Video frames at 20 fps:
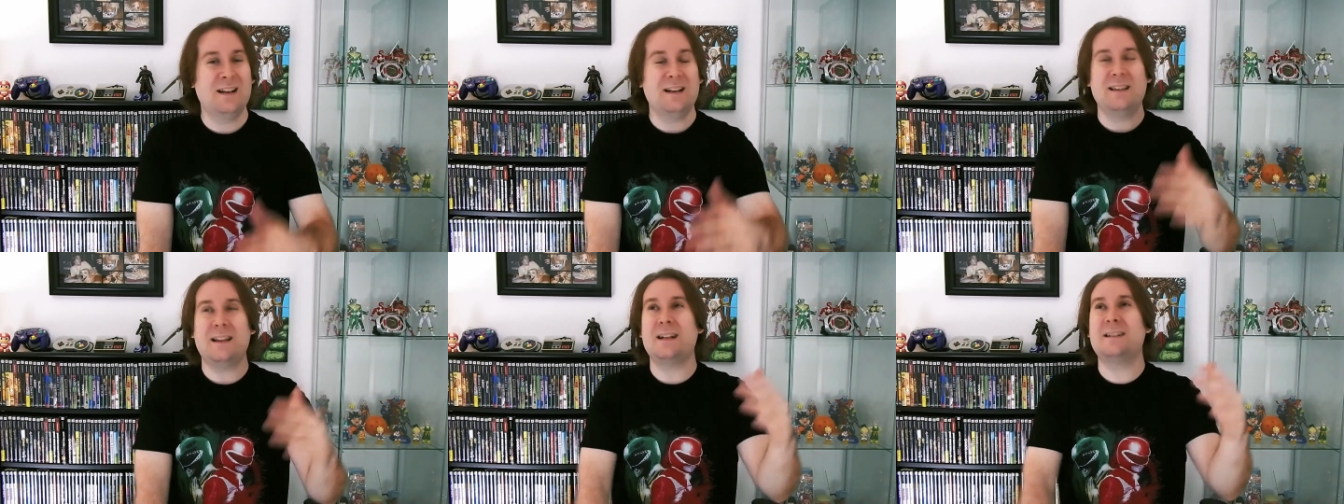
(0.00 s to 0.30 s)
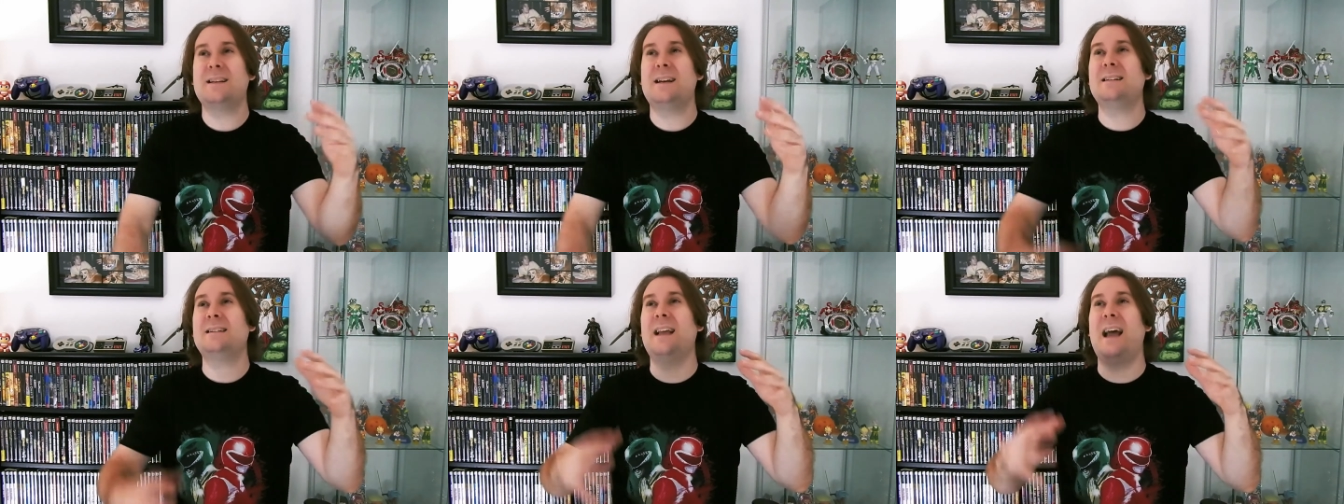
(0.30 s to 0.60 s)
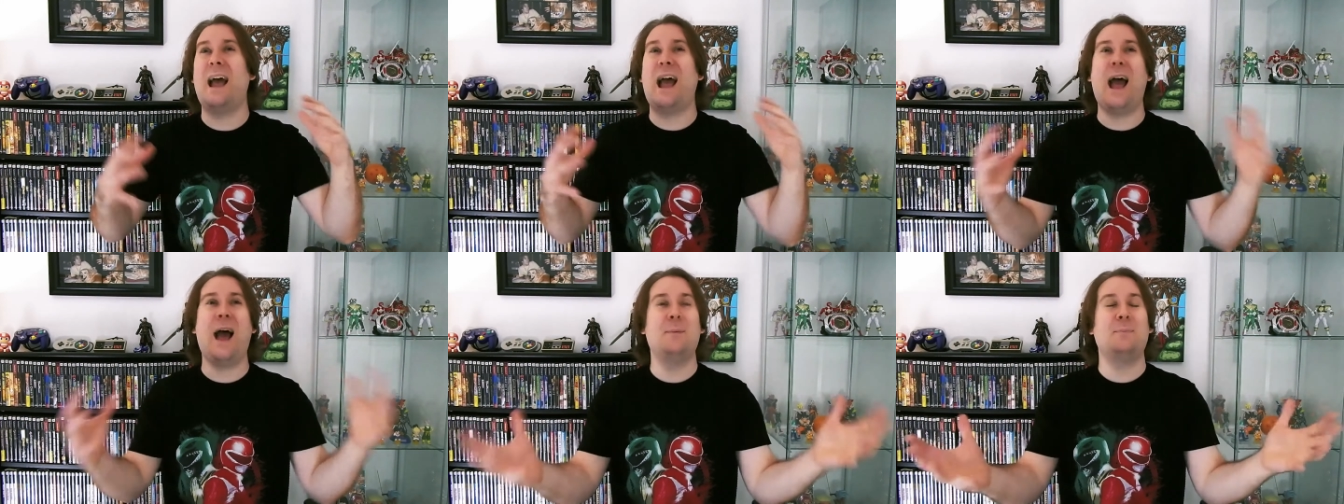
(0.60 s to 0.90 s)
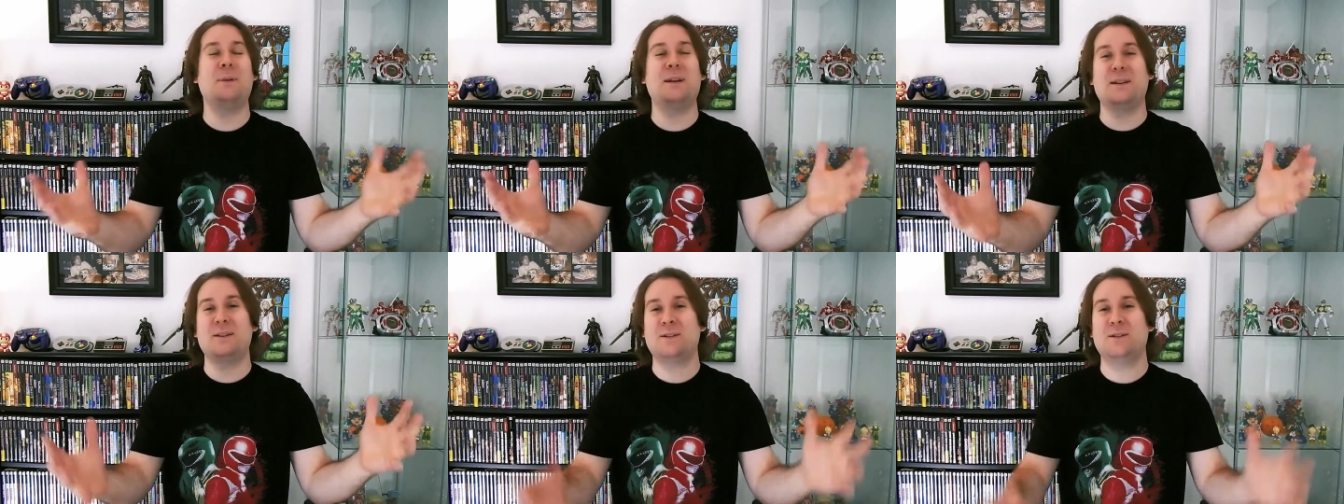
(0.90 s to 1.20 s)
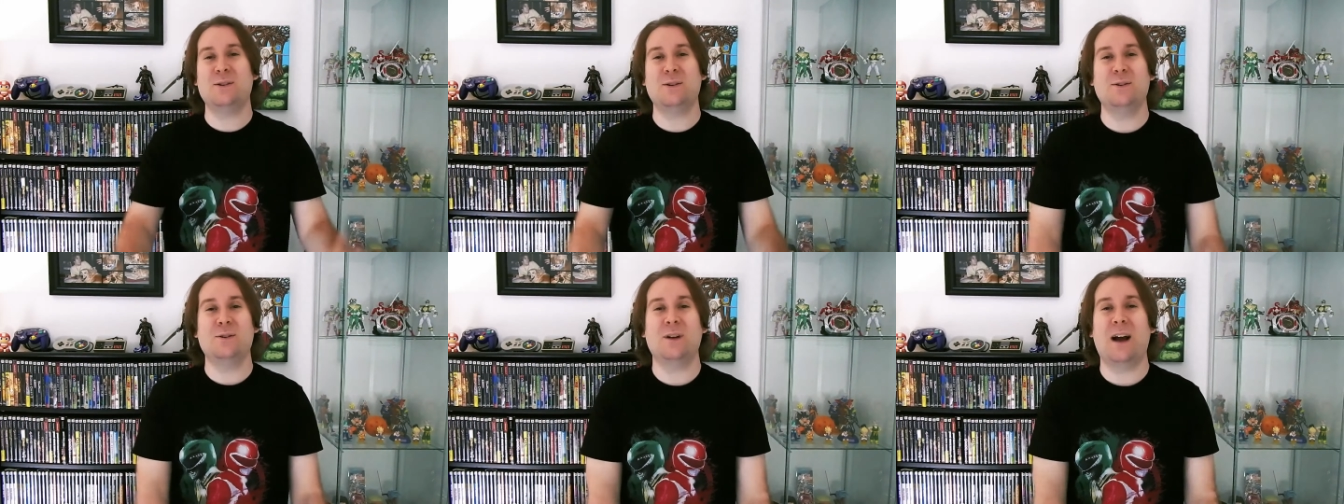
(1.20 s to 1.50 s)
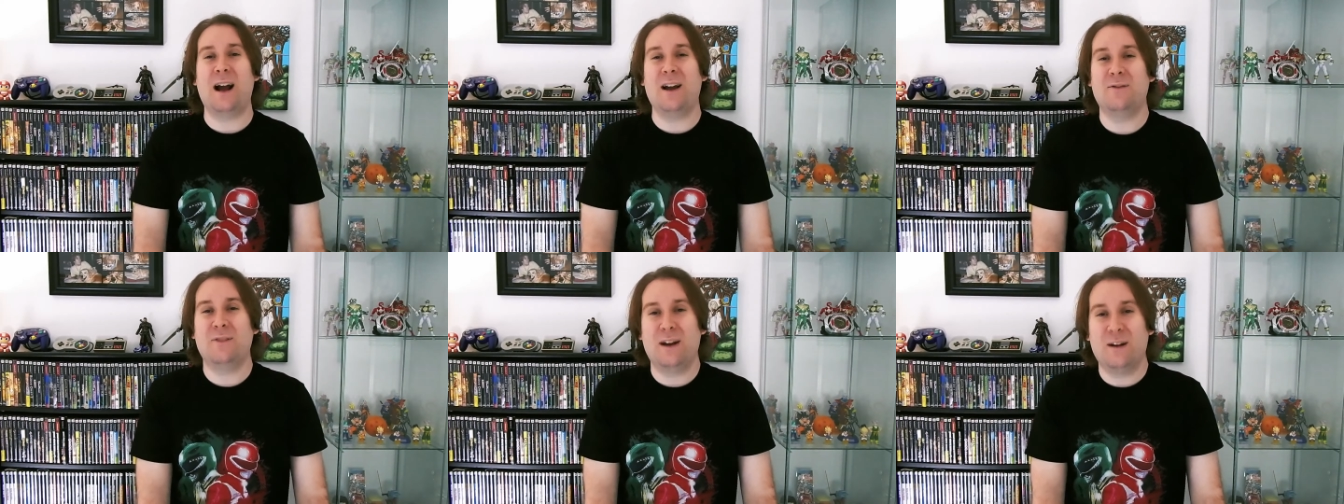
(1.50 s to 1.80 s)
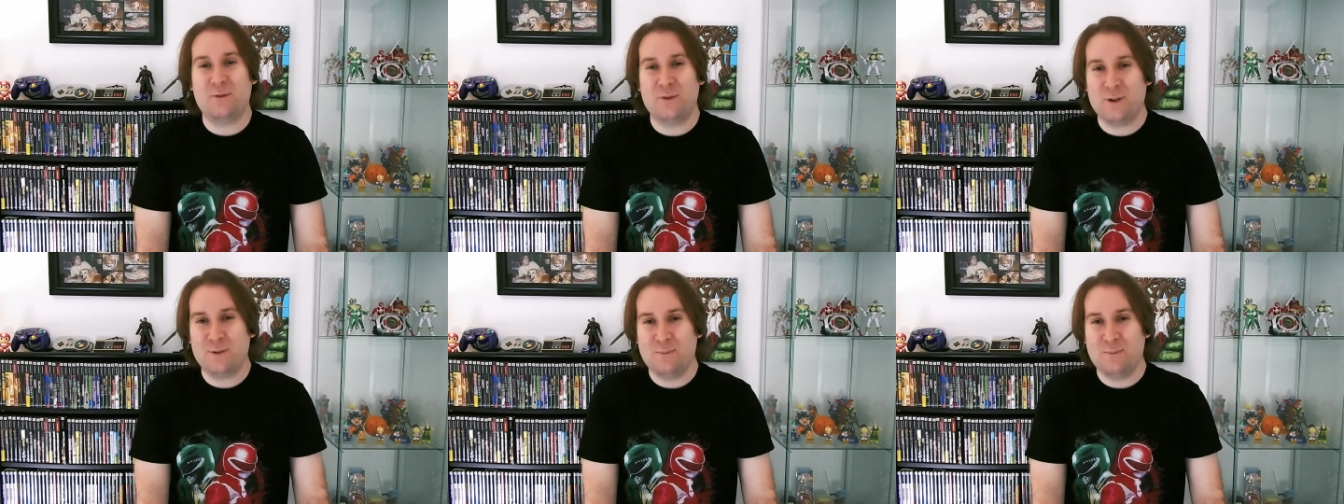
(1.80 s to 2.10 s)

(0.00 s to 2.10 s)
that's like the happiest dude I've ever